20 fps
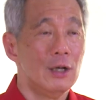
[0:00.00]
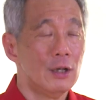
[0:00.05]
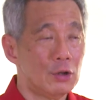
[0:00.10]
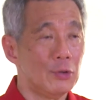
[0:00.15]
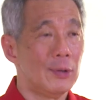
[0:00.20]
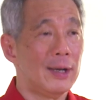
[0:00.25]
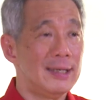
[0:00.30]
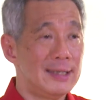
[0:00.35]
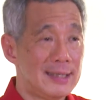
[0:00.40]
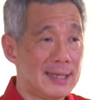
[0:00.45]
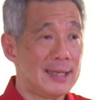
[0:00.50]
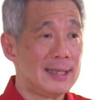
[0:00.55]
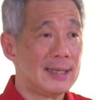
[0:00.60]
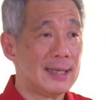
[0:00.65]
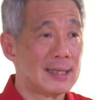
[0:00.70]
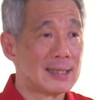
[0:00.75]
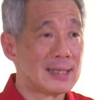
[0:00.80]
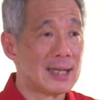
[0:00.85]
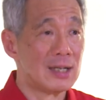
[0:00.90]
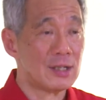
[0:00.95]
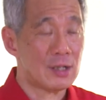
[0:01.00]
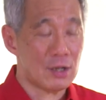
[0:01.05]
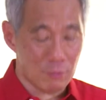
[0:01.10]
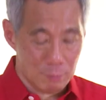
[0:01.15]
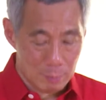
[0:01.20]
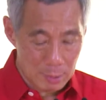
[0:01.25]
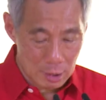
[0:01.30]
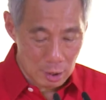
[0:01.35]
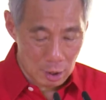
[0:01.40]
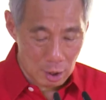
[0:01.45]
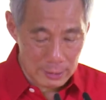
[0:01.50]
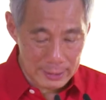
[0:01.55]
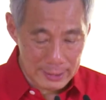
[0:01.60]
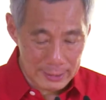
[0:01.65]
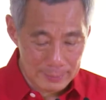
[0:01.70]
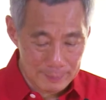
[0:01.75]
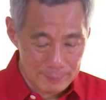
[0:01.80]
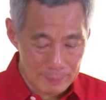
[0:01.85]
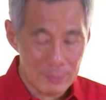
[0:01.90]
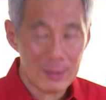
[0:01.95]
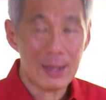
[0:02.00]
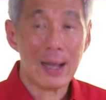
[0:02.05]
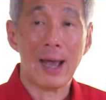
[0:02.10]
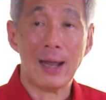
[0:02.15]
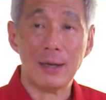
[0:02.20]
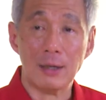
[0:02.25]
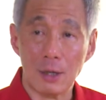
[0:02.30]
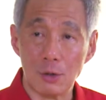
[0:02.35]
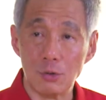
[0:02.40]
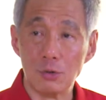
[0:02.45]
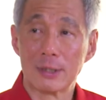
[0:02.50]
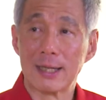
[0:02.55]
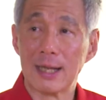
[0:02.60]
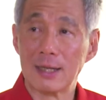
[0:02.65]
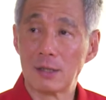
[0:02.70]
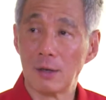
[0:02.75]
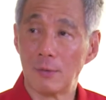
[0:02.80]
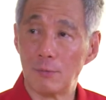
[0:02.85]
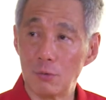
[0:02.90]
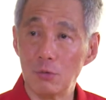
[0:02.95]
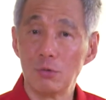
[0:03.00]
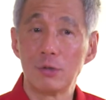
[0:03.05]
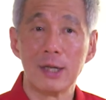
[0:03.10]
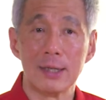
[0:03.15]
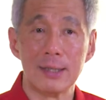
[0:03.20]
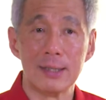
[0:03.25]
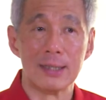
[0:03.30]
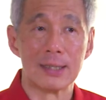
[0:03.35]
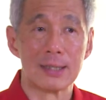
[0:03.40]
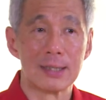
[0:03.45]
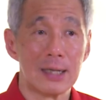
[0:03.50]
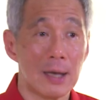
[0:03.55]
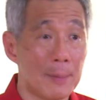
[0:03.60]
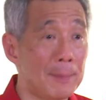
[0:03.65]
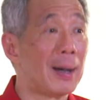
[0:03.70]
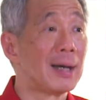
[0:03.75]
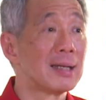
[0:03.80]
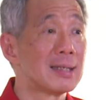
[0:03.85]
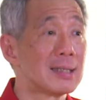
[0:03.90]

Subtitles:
to engender a sense of belonging and a sense of rootedness among